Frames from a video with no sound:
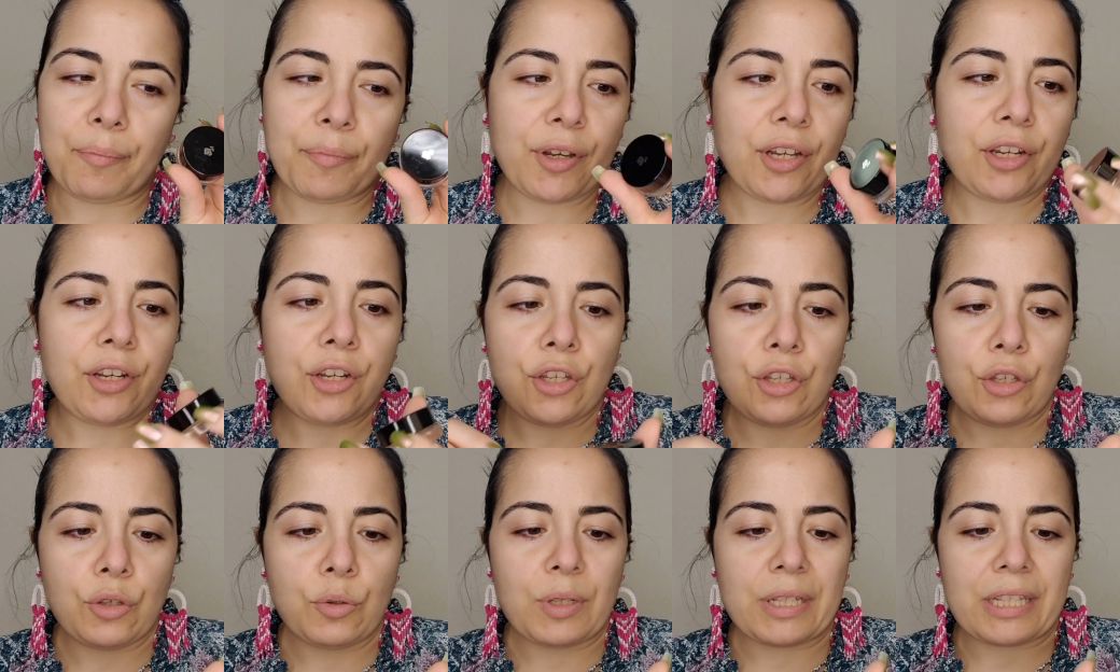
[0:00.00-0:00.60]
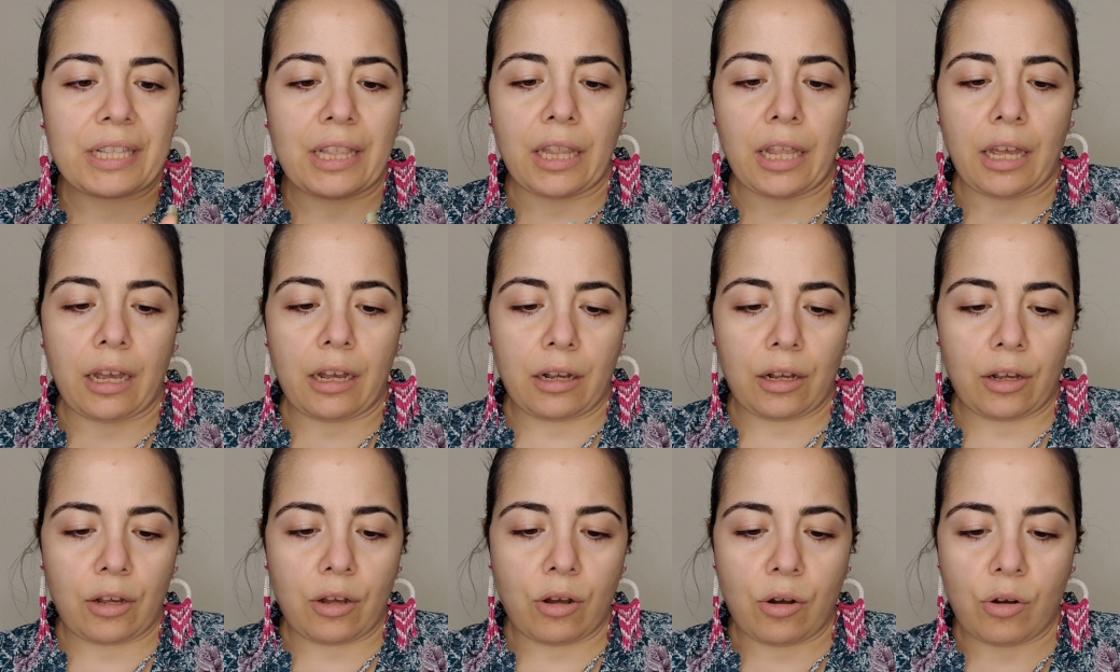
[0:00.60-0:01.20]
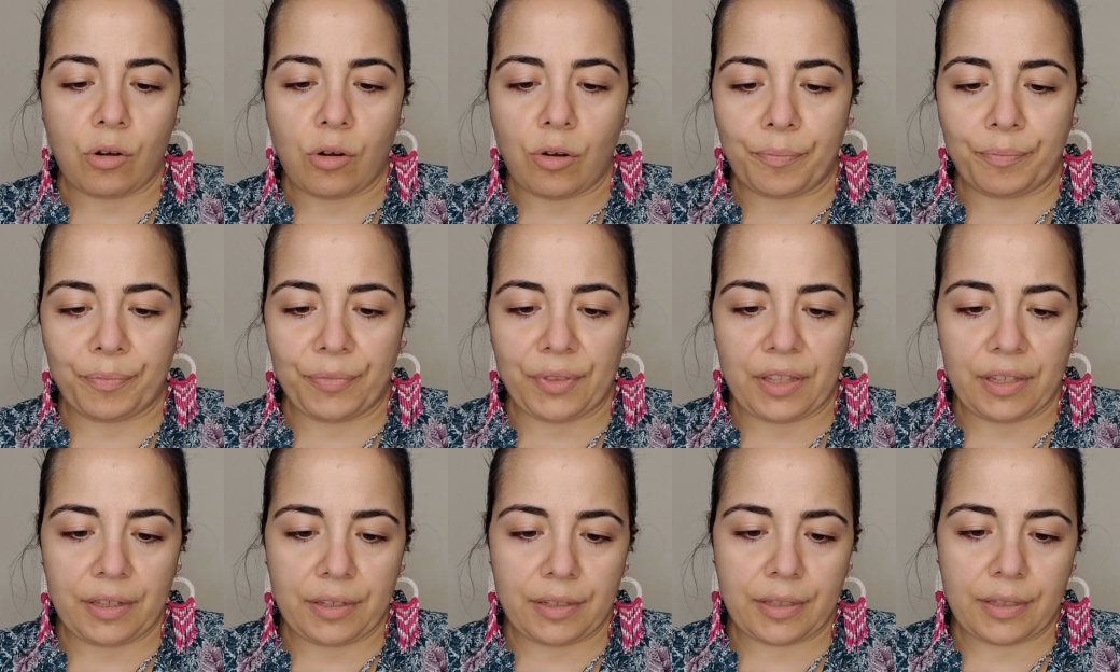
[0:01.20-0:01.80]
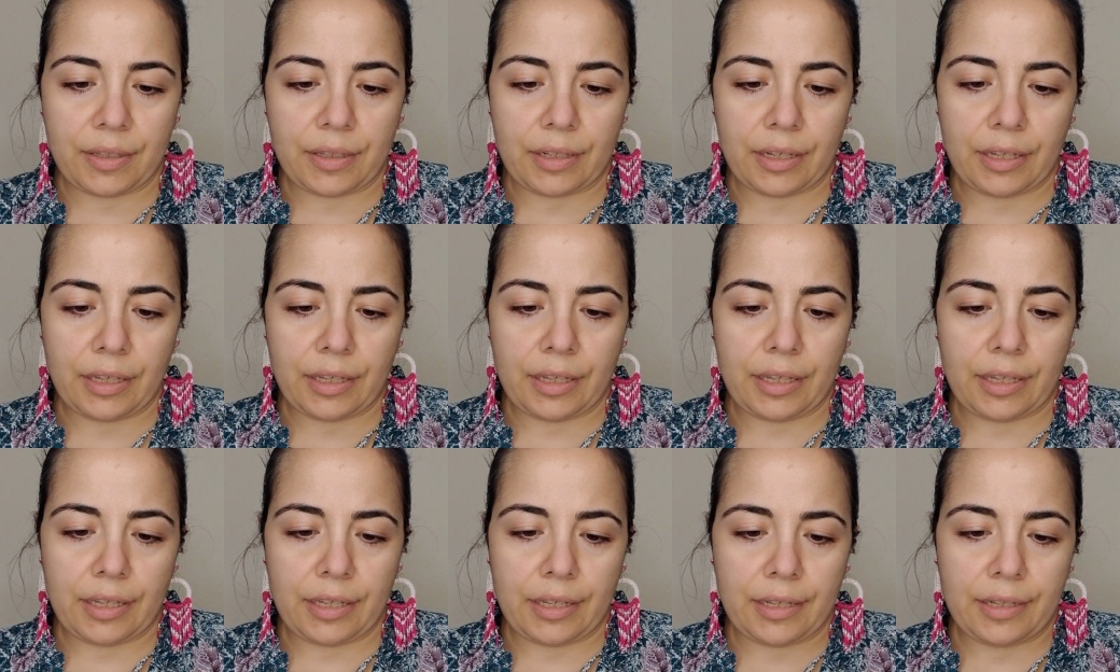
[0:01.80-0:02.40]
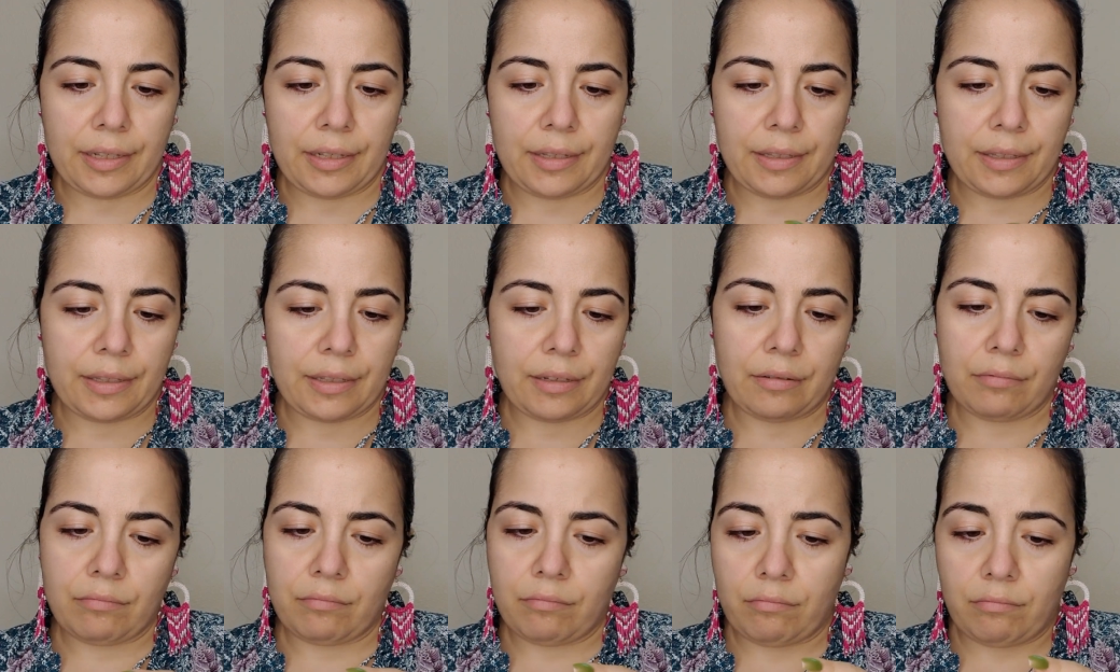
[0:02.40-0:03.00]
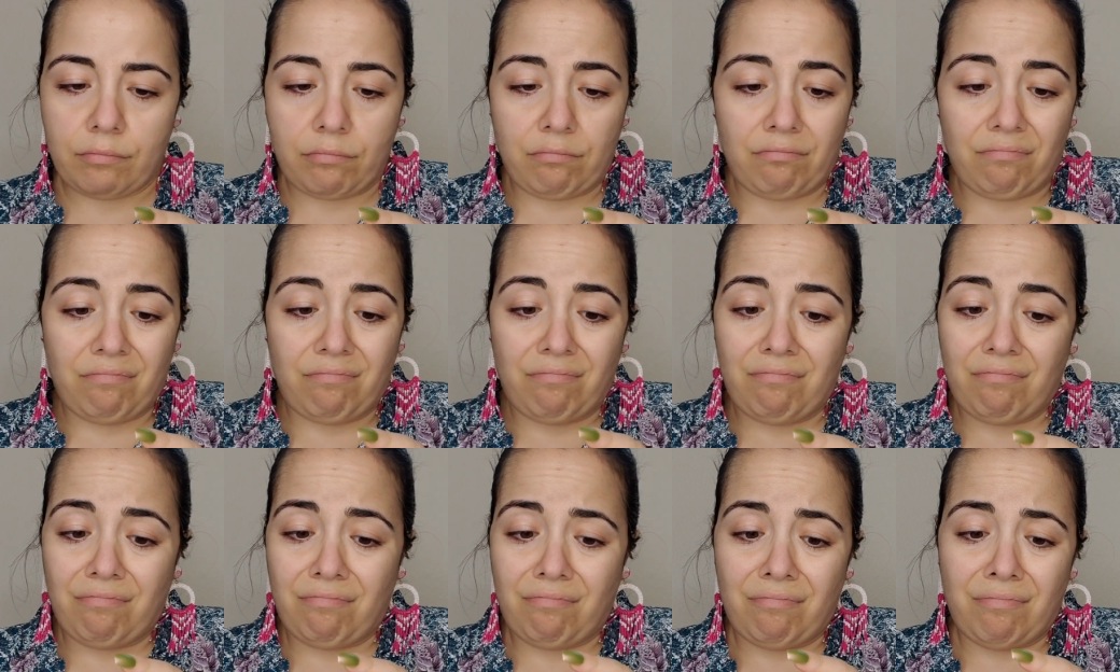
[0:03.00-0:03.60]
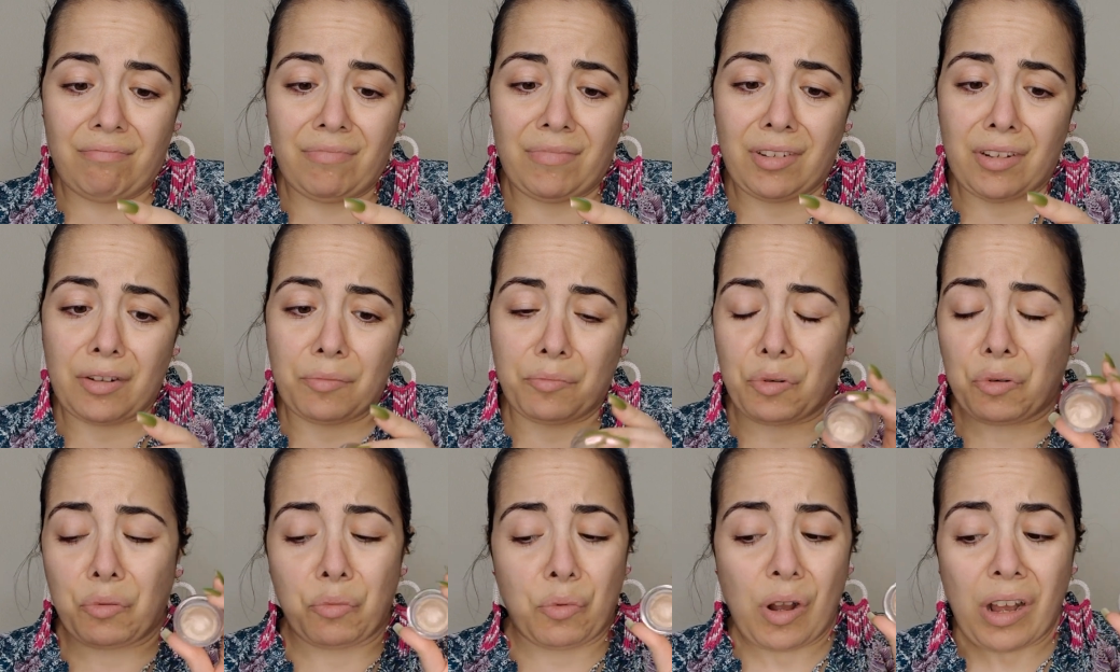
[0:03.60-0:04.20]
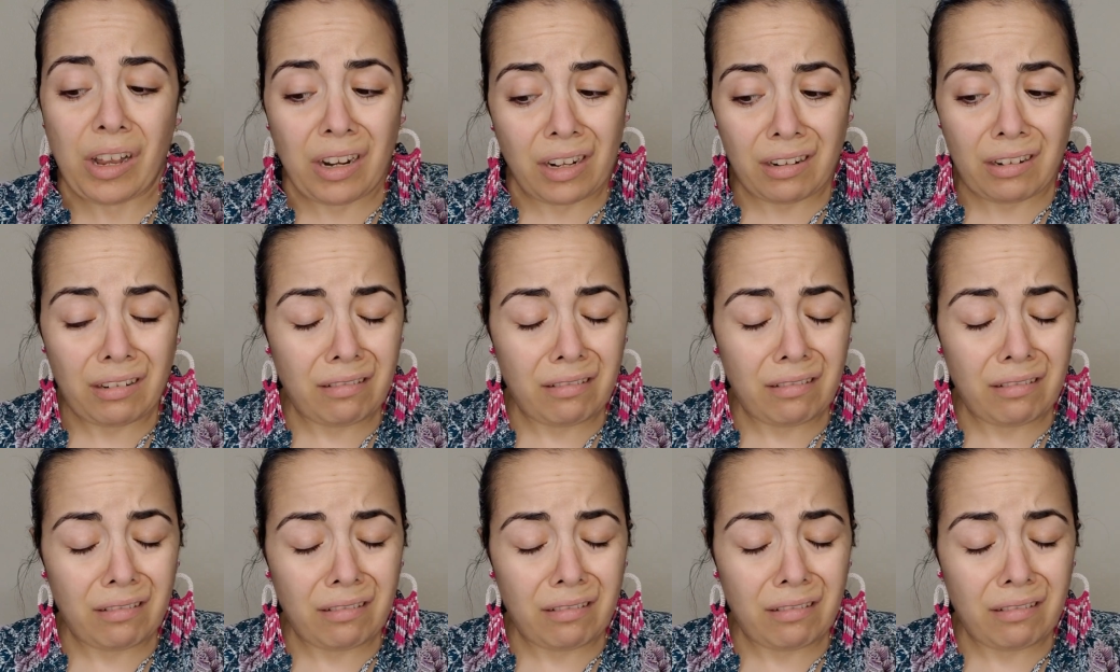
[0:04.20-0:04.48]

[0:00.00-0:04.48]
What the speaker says: gonna use Lancome. This is number 1.